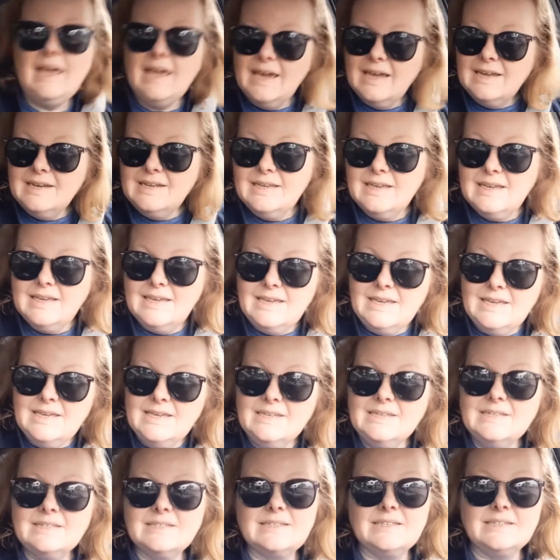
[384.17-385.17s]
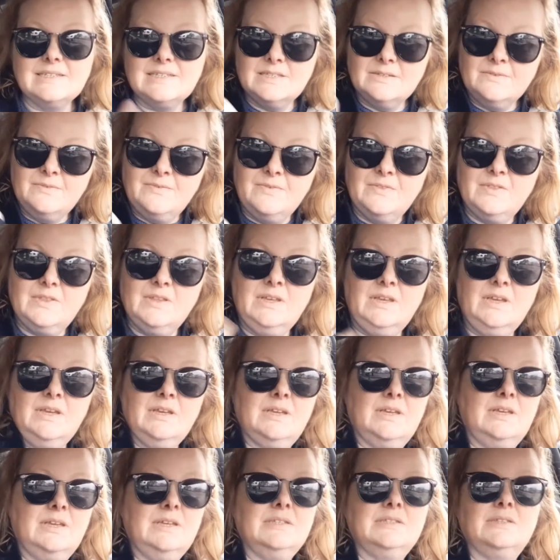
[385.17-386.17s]
any keys, because the
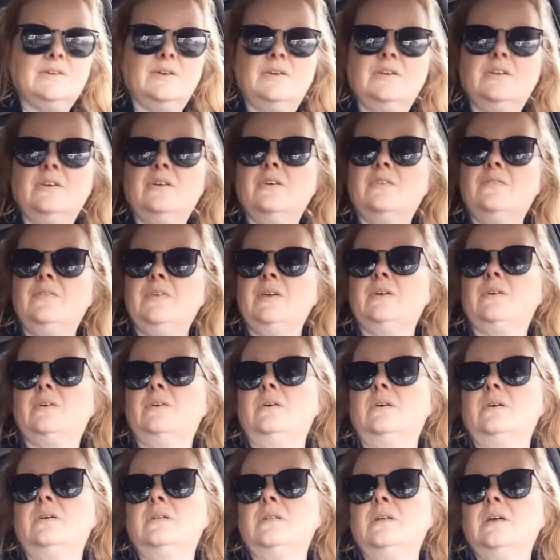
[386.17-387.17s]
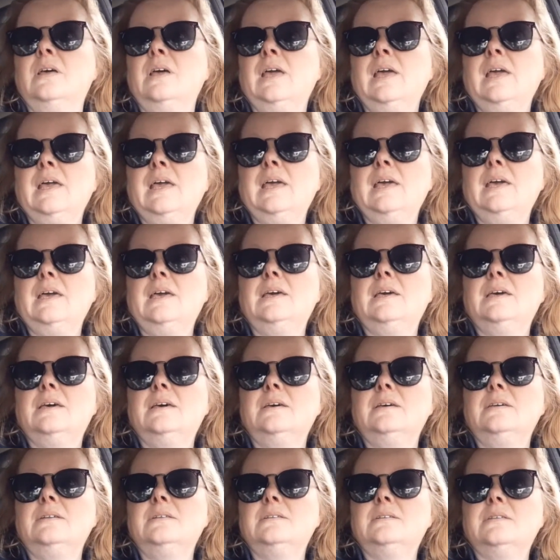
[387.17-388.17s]
keys are in her vehicle,
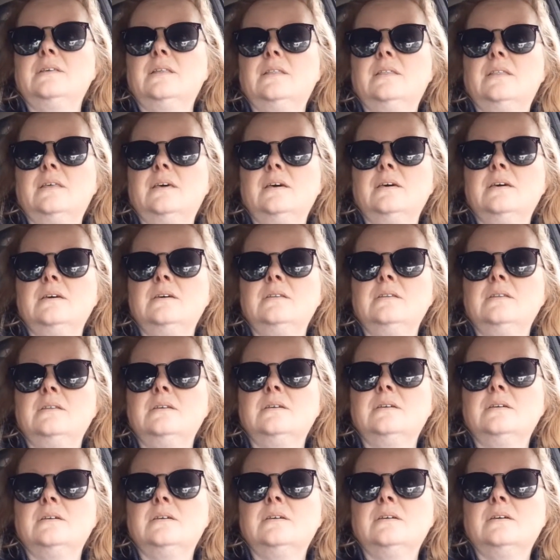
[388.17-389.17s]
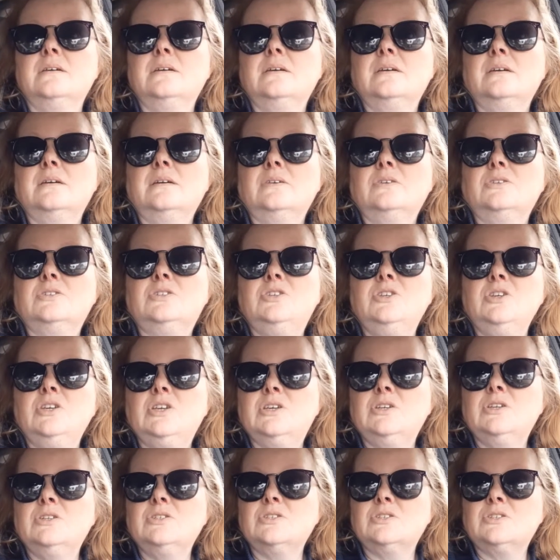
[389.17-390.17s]
and then she
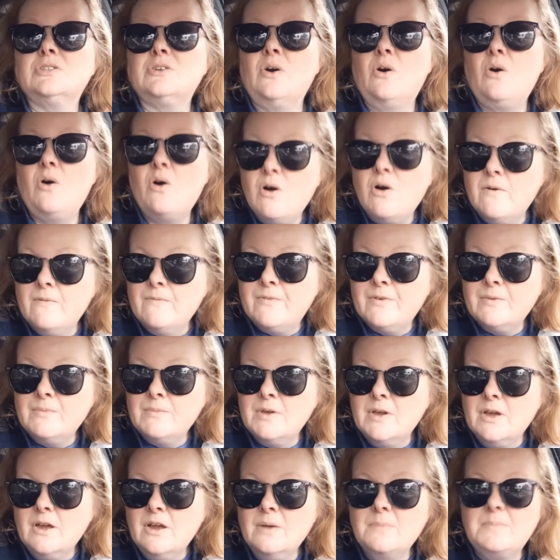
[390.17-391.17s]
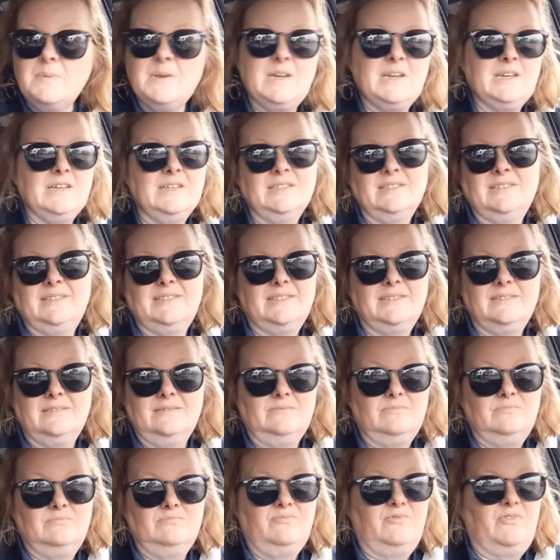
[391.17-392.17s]
can just go home from there, because
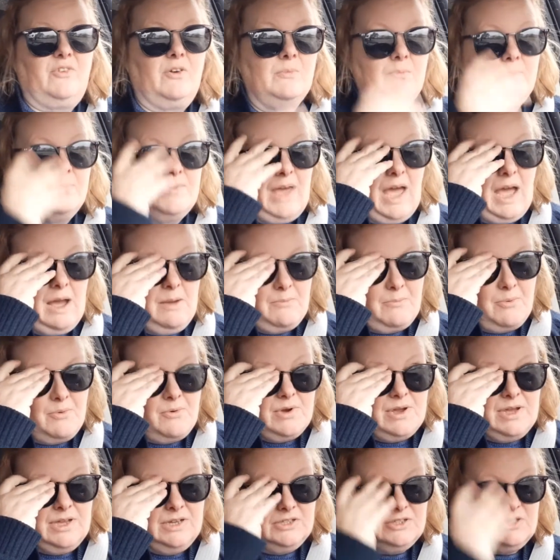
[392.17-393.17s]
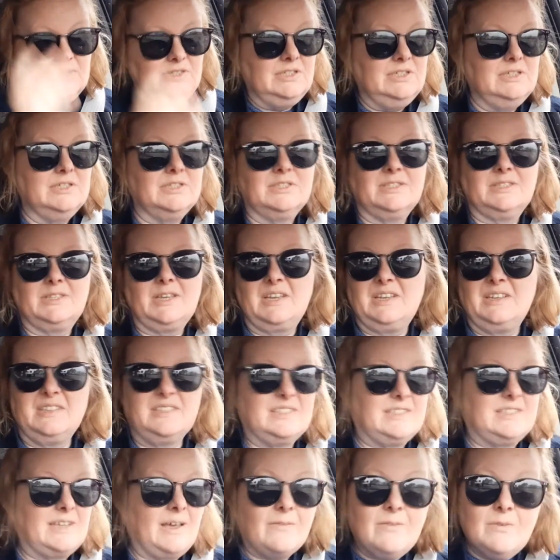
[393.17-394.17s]
from that point she is like
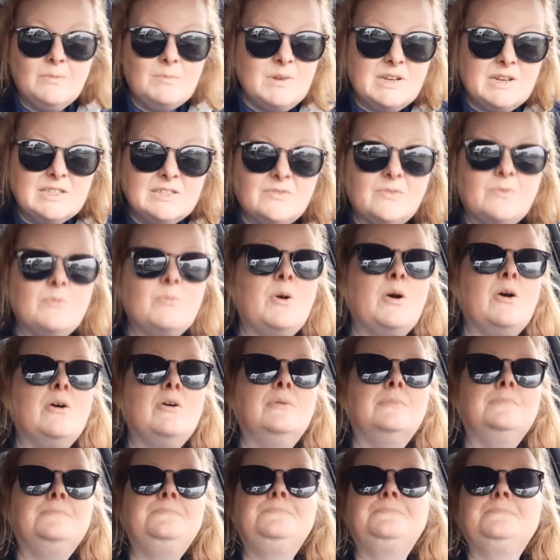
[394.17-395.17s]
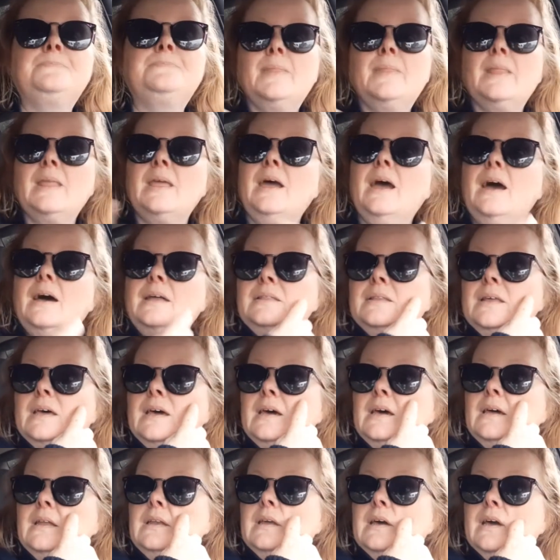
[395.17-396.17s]
7 minutes from home, and
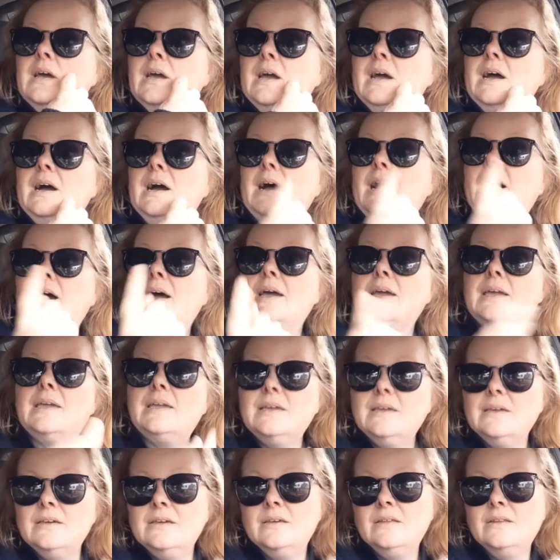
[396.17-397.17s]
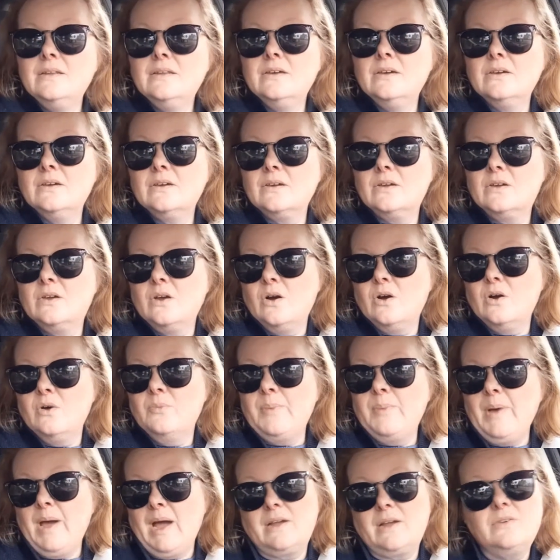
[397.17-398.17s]
then I can go
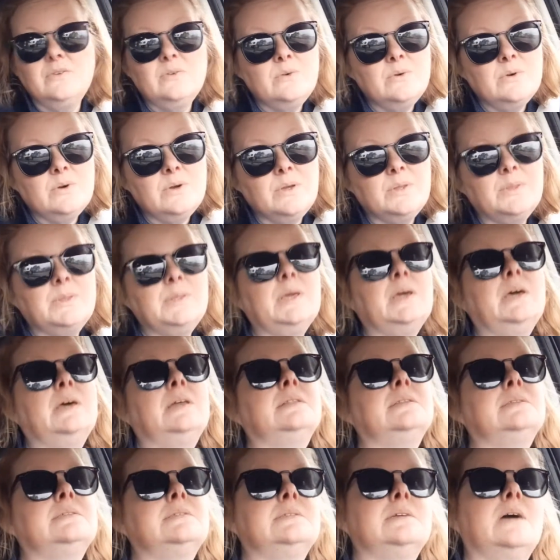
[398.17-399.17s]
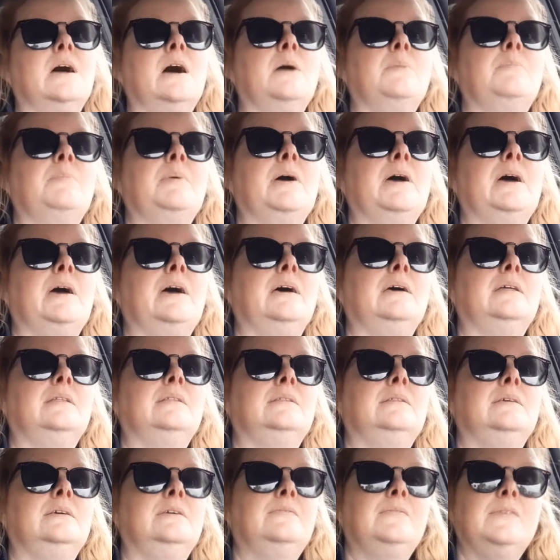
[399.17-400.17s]
back north and stop at
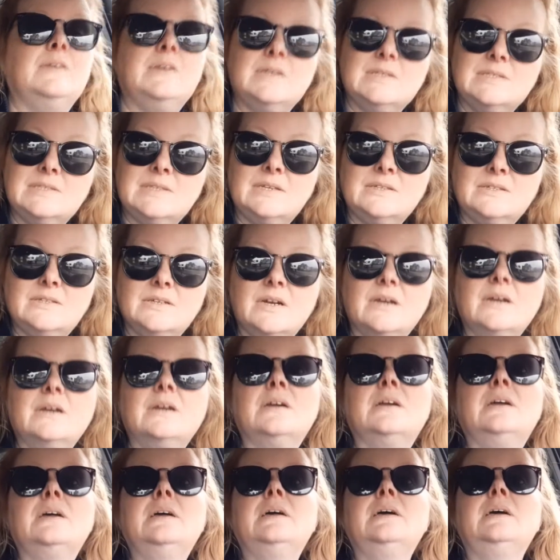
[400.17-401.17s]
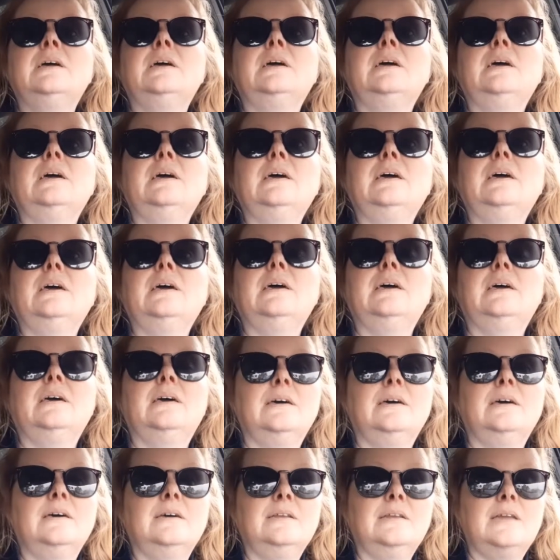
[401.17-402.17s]
the fitness center
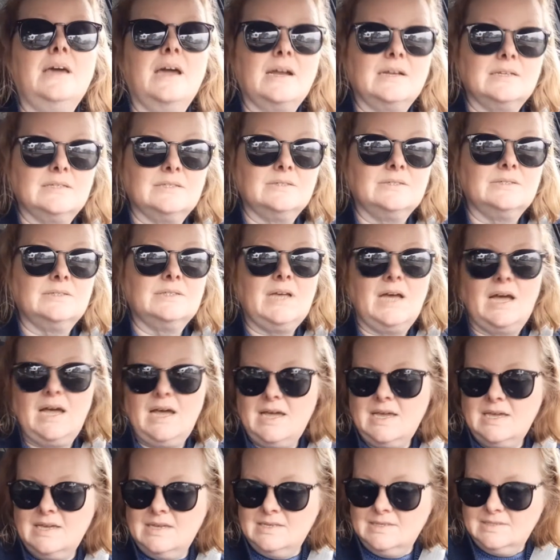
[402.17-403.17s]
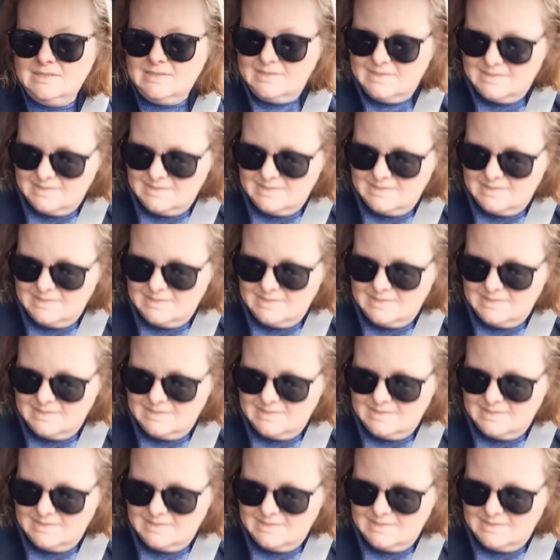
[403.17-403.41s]
and exercise.